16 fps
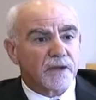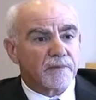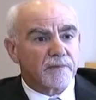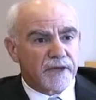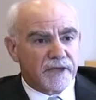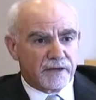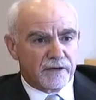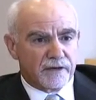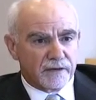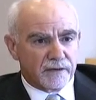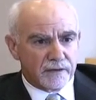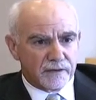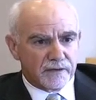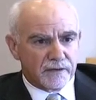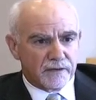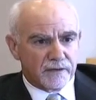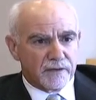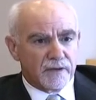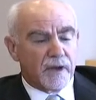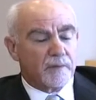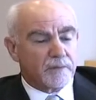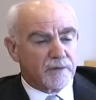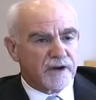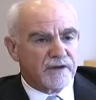competitor,
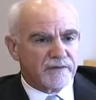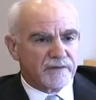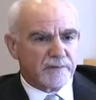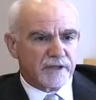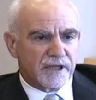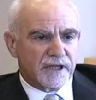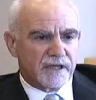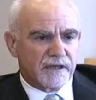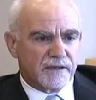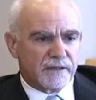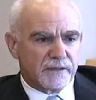a private plan.